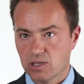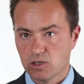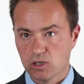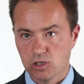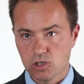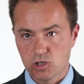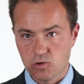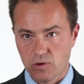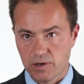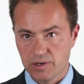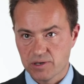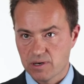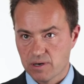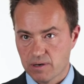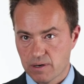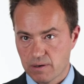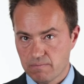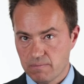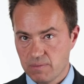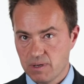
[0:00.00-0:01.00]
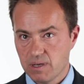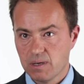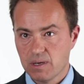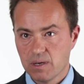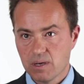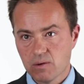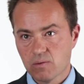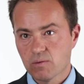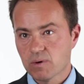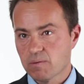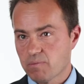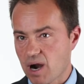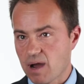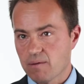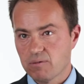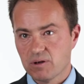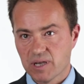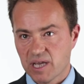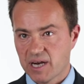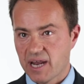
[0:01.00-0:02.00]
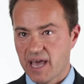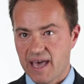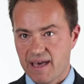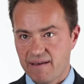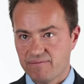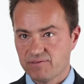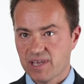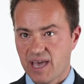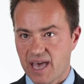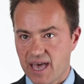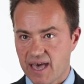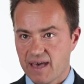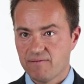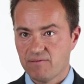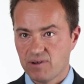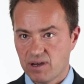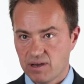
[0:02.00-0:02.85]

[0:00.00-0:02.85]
In the short term, we're probably going to have,